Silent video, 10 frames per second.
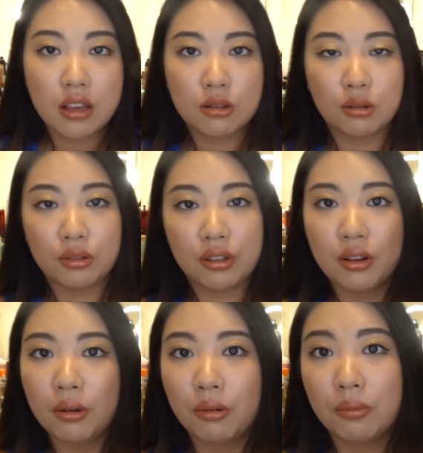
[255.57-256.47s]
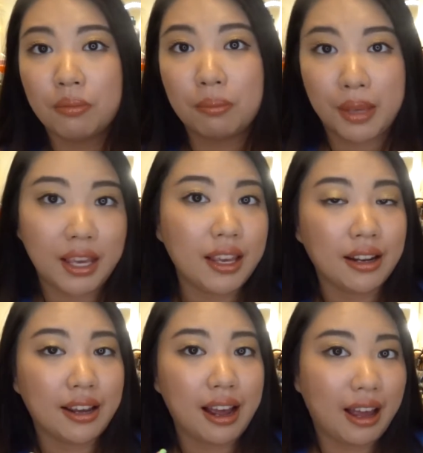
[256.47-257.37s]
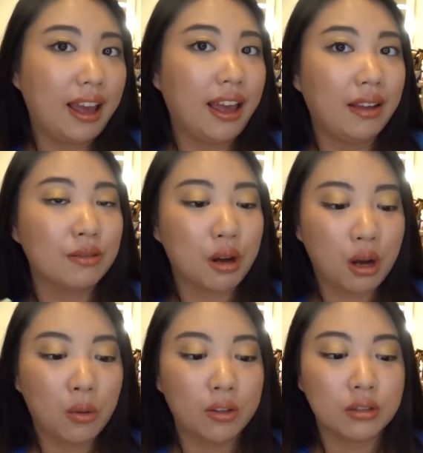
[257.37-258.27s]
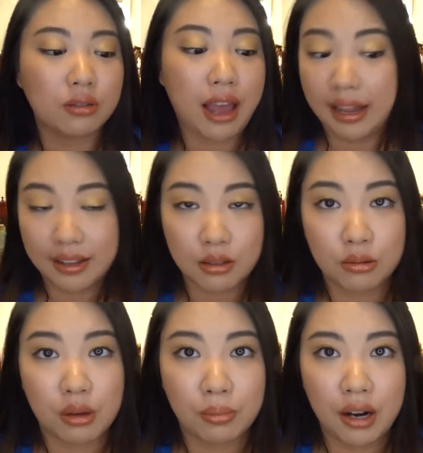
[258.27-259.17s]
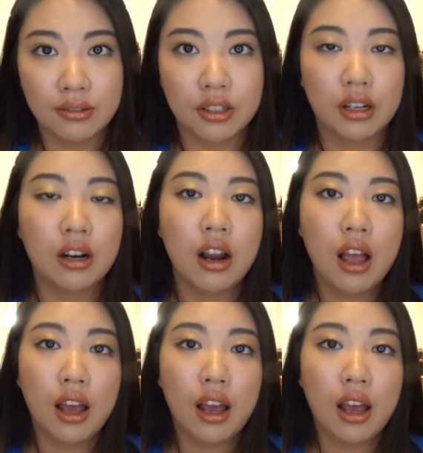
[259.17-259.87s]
So you know me, like I have to always at least do a bronzer